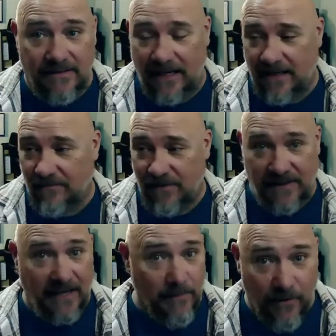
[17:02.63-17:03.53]
Like if you
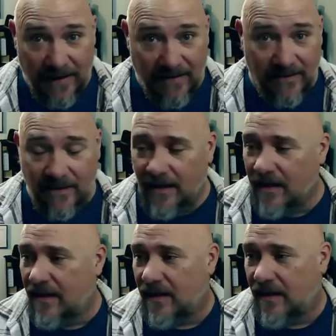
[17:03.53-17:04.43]
think I'm crazy,
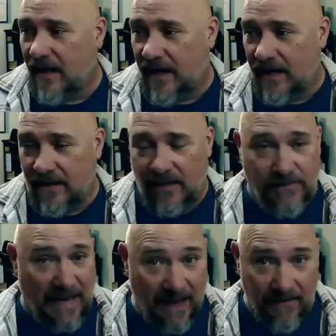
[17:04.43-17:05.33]

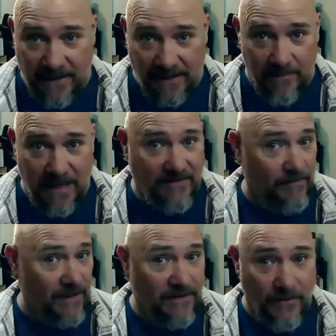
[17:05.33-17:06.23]
if you have an LMS,
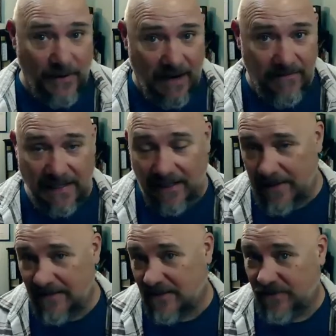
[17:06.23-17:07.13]
if you don't have an
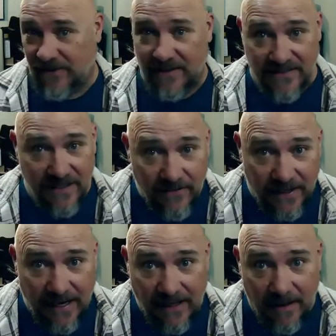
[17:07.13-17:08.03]
LMS, if you're
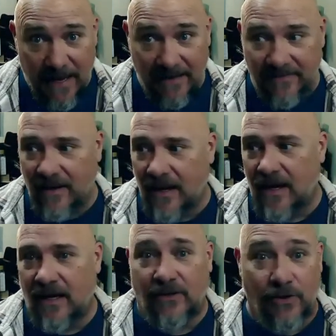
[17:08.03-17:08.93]
considering an LMS,
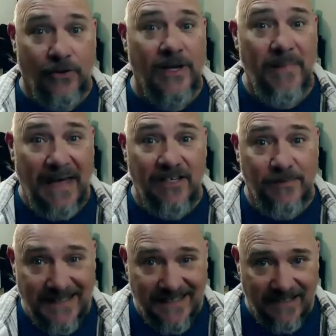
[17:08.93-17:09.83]
learning
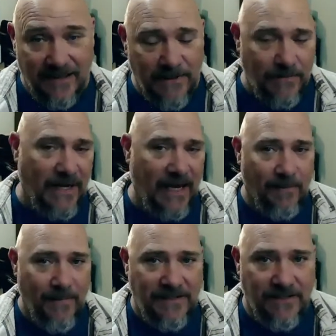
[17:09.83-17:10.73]
management system is what
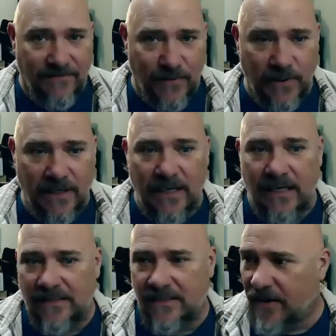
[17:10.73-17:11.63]
LMS is for.
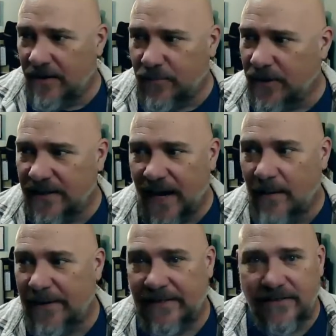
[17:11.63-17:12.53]
Just go ahead and put it in the
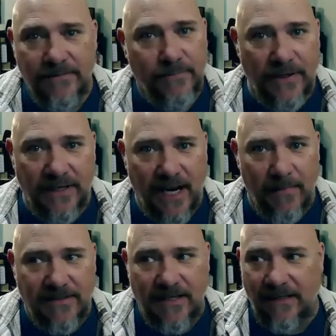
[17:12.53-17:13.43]
comments. Put it in the
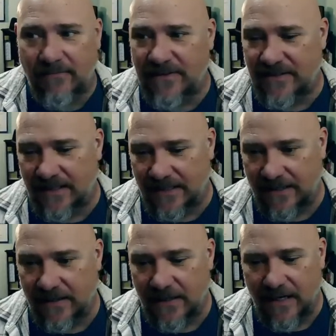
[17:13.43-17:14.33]
comments. I'd love to see you here.